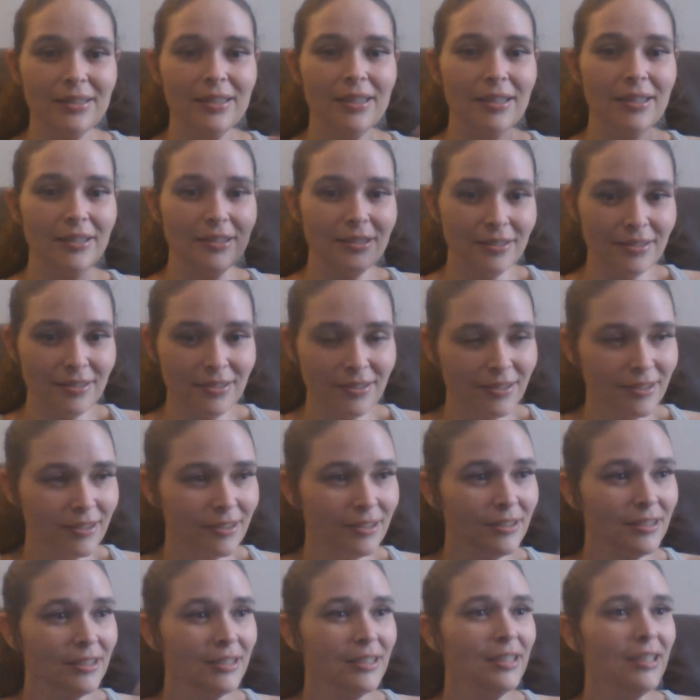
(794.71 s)
and
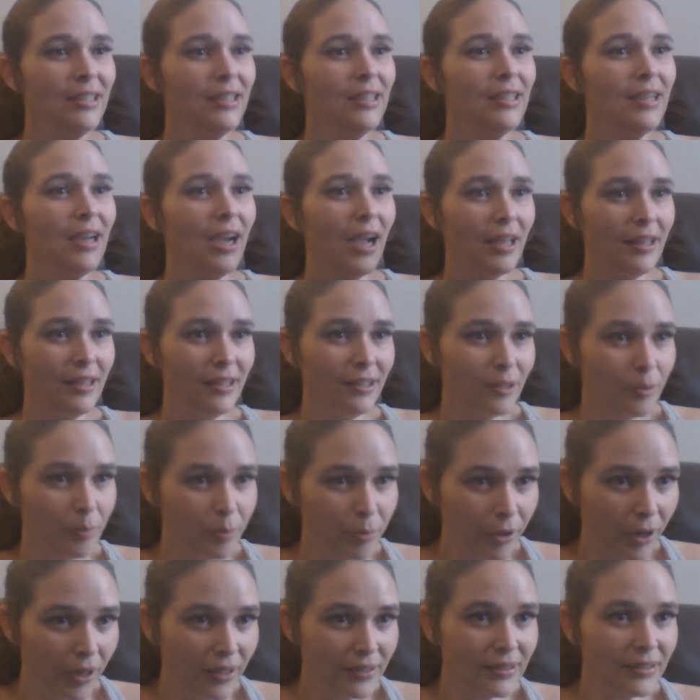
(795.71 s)
I think the
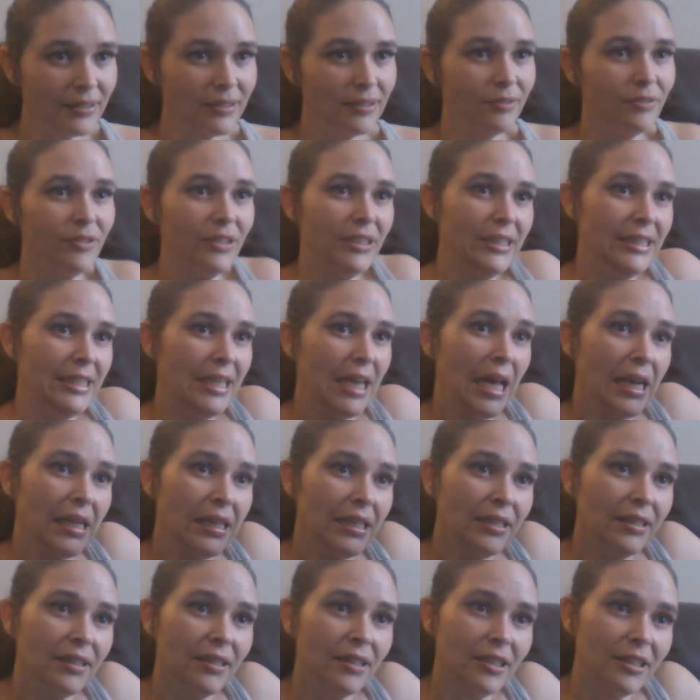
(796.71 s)
process of
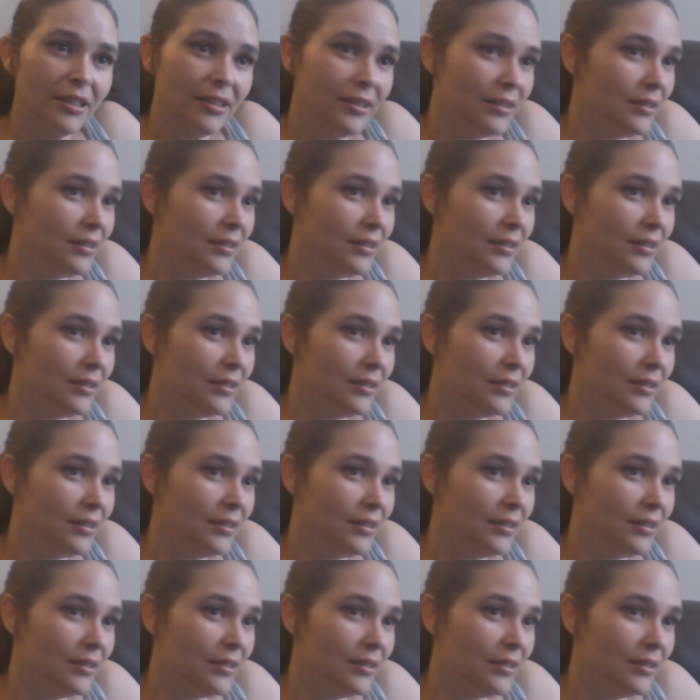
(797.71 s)
getting